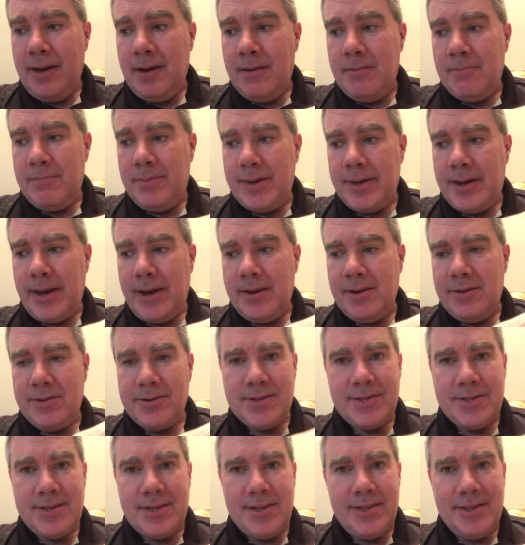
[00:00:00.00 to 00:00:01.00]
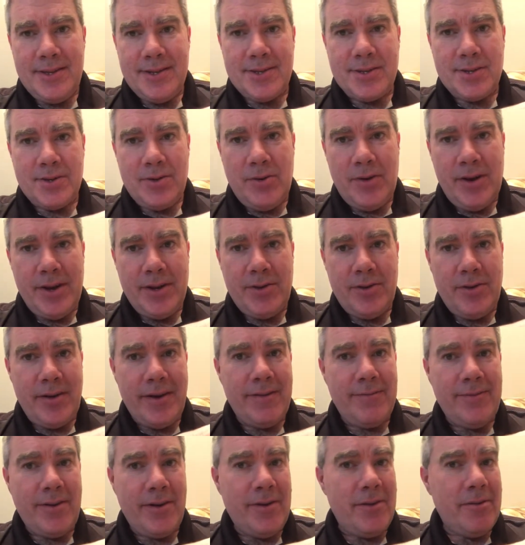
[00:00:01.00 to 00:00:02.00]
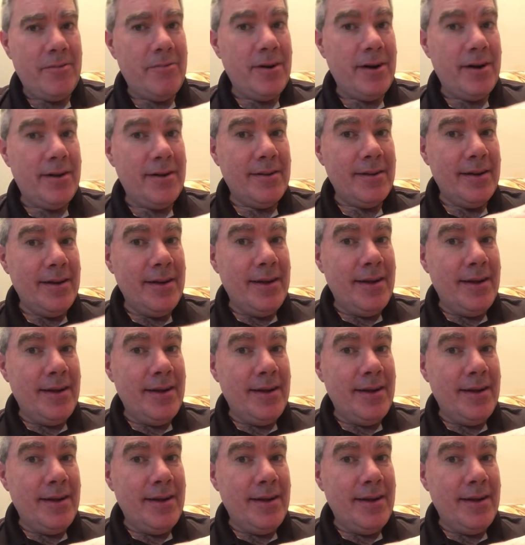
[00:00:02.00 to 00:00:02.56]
But I don't see this coin doing very well